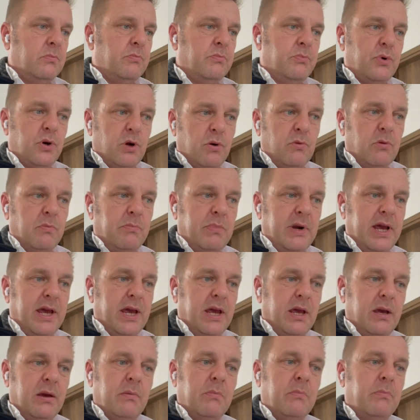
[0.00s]

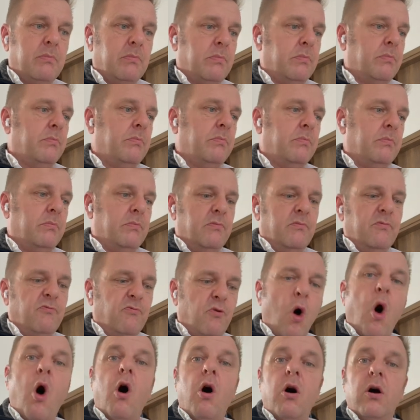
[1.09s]
probably
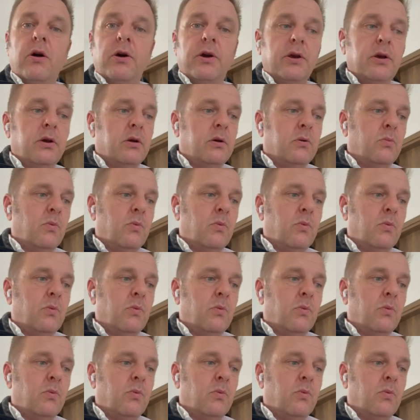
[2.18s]
wrong.